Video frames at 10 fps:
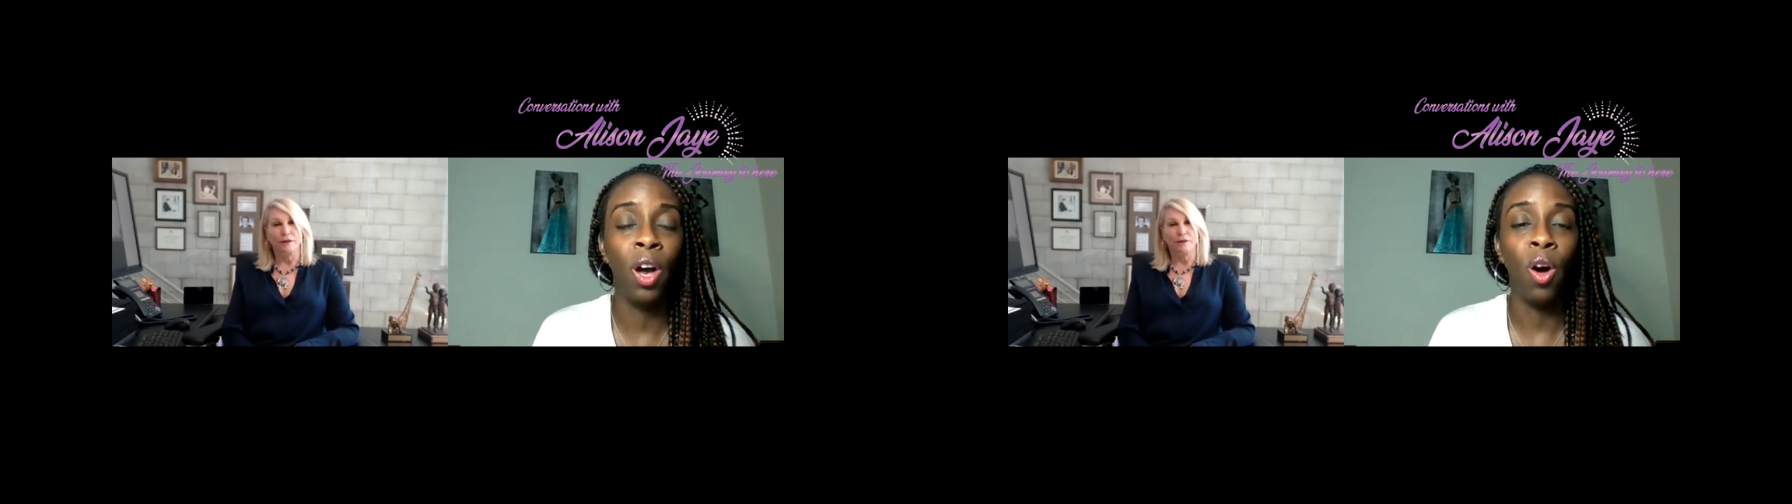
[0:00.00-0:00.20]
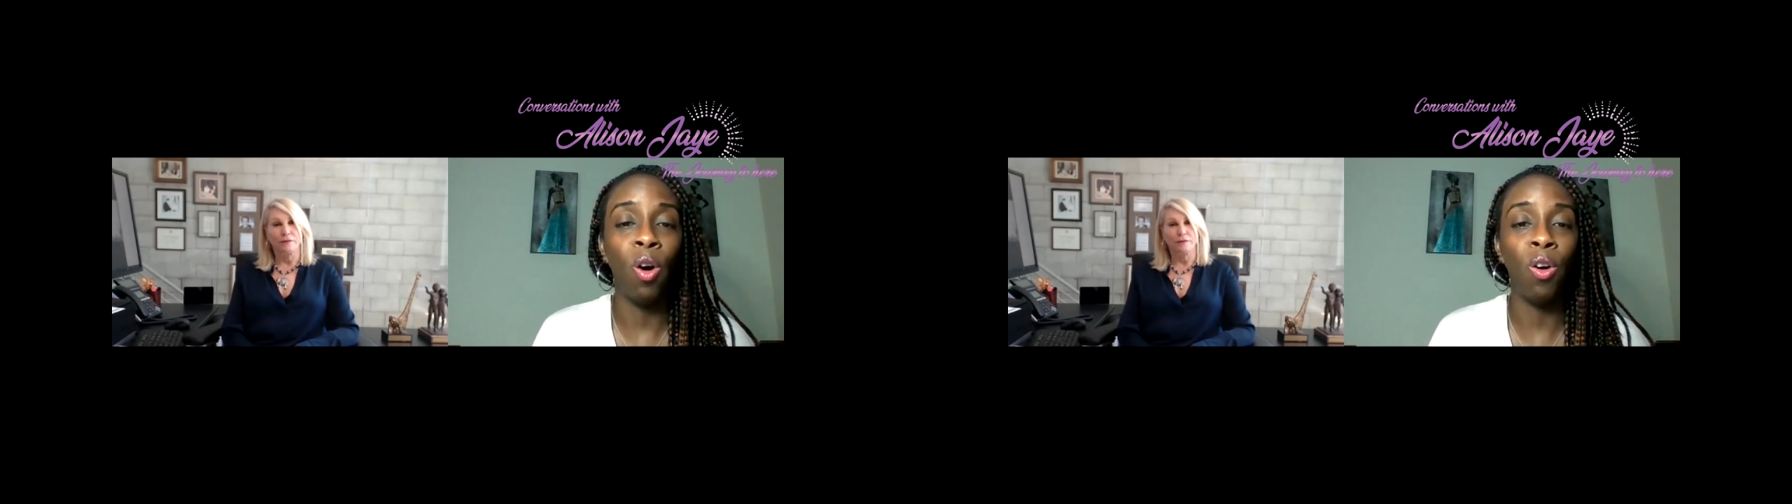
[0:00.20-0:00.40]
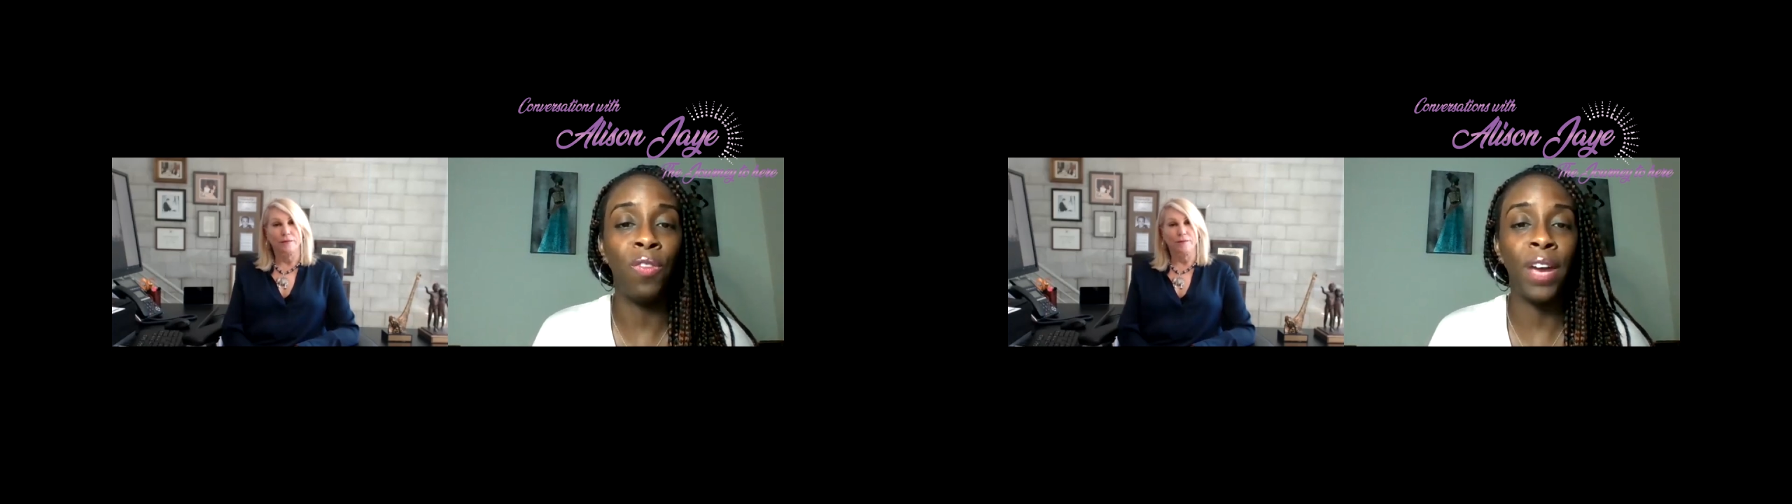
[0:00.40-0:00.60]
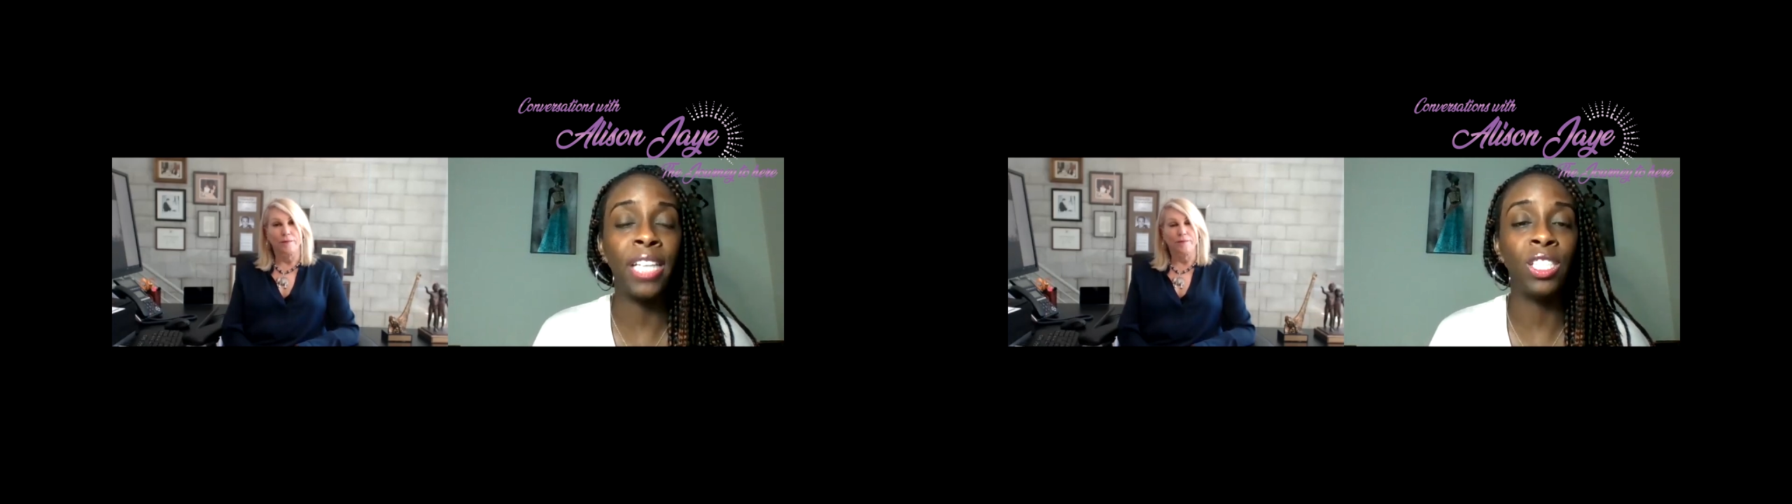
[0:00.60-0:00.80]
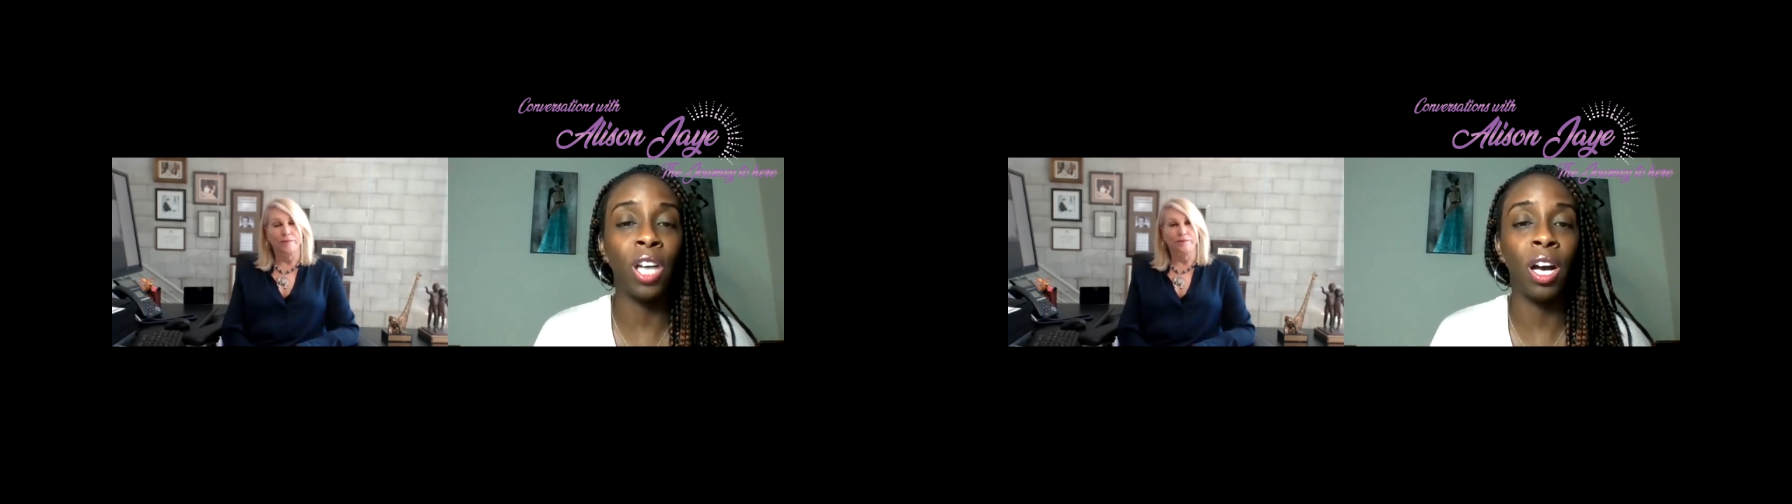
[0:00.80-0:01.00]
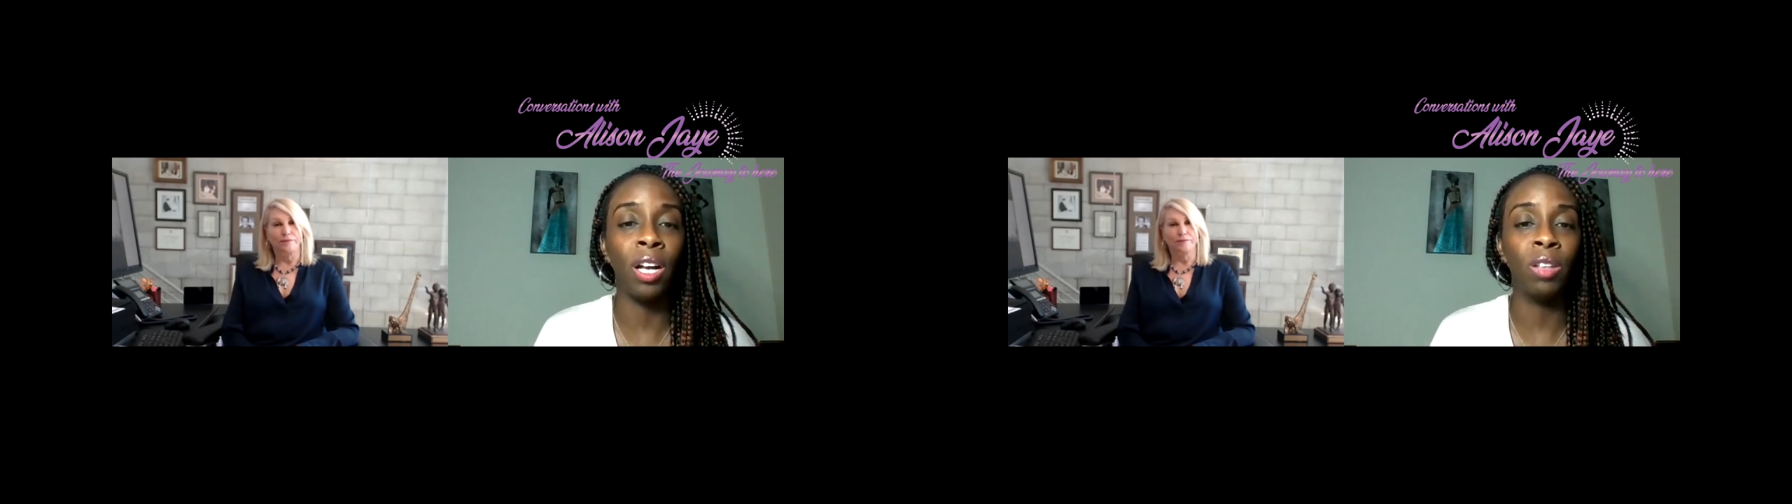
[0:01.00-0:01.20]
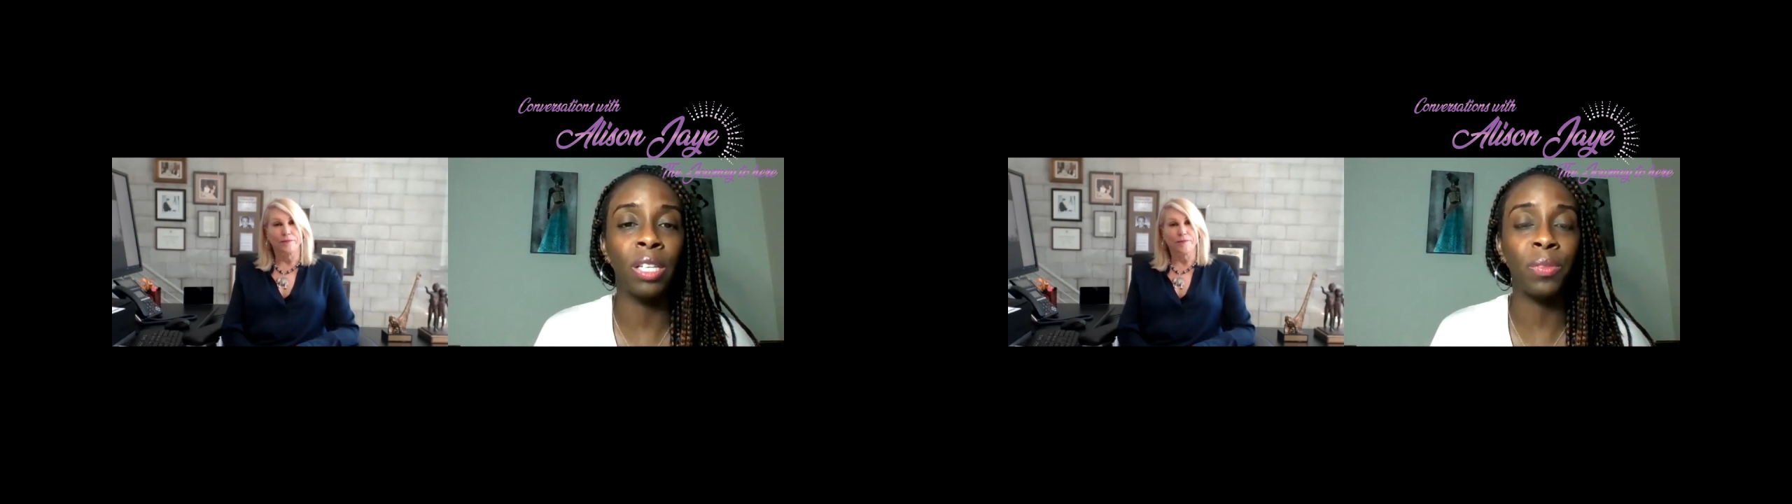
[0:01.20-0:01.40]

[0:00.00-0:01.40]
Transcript: of a child